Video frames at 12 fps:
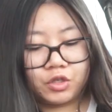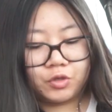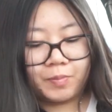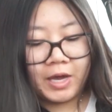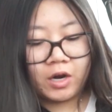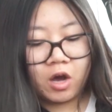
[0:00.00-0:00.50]

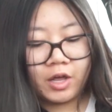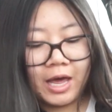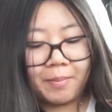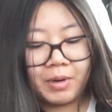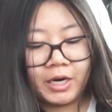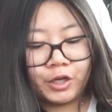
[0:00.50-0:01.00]
Spent all
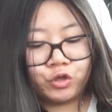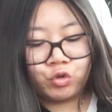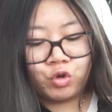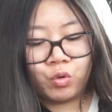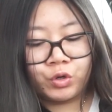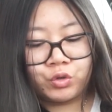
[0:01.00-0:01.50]
that money to
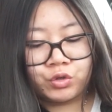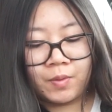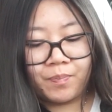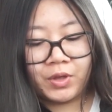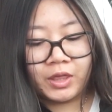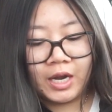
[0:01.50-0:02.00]
go into
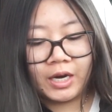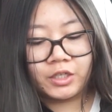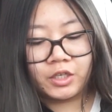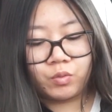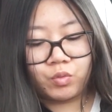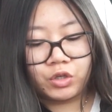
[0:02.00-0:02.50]
something that I
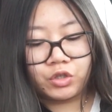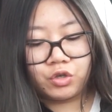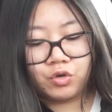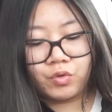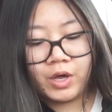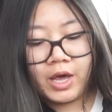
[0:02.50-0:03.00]
didn't want to
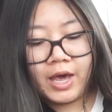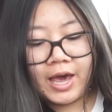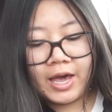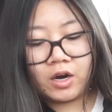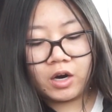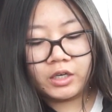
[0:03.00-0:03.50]
do.
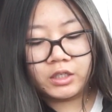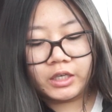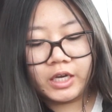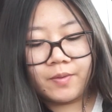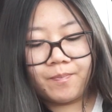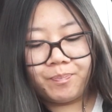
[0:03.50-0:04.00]
And
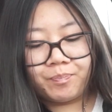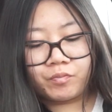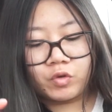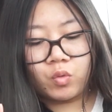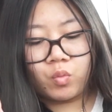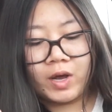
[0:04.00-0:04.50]
honestly,
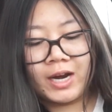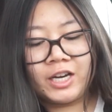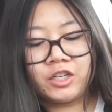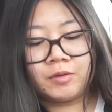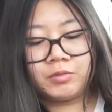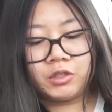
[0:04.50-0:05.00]
when I
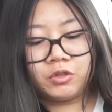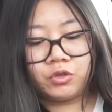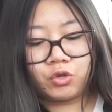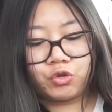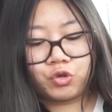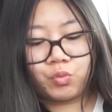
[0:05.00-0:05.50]
jumped into
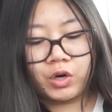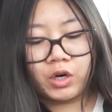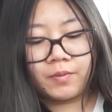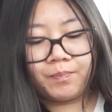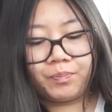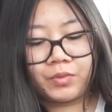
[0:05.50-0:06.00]
social work,
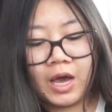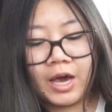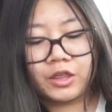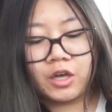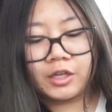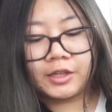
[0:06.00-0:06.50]
I
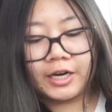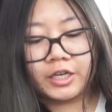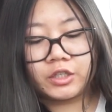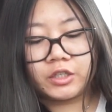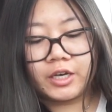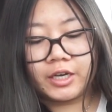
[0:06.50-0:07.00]
thought that
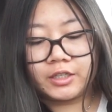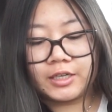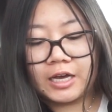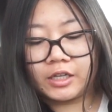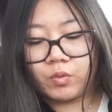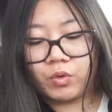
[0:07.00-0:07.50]
is
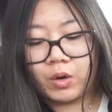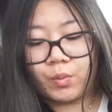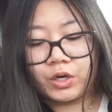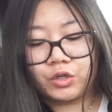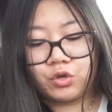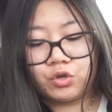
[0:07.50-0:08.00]
exactly what I
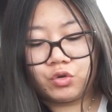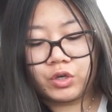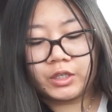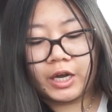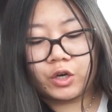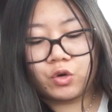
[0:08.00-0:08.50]
wanted to do
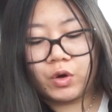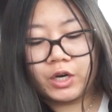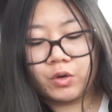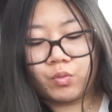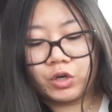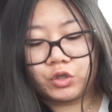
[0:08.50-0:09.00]
because I knew I
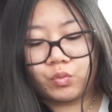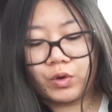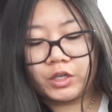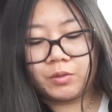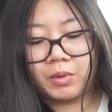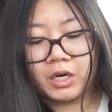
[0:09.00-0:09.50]
didn't want to
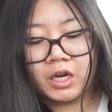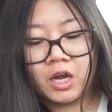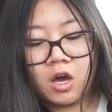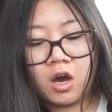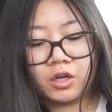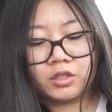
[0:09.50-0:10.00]
waste money
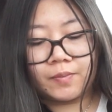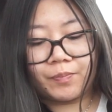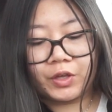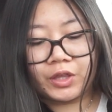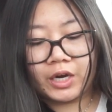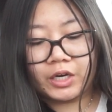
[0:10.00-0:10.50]
on
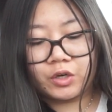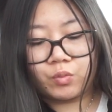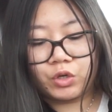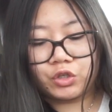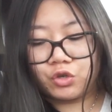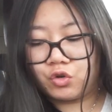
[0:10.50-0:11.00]
something that I didn't
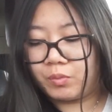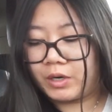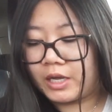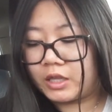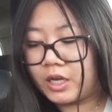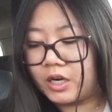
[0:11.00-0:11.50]
want to do. But
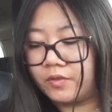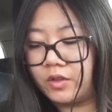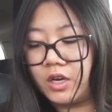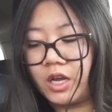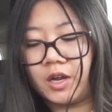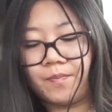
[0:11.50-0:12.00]
at the end of the
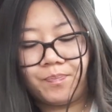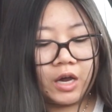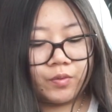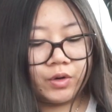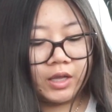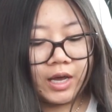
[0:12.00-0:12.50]
day, I
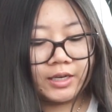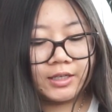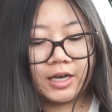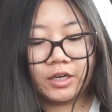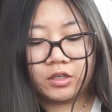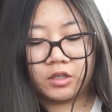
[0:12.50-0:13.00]
realized
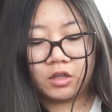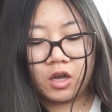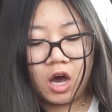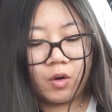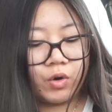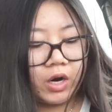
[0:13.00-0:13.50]
that is
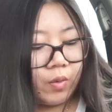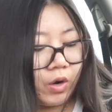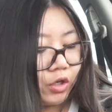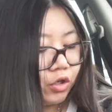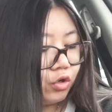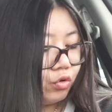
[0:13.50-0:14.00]
not what I
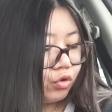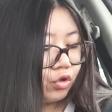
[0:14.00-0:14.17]
wanted to do.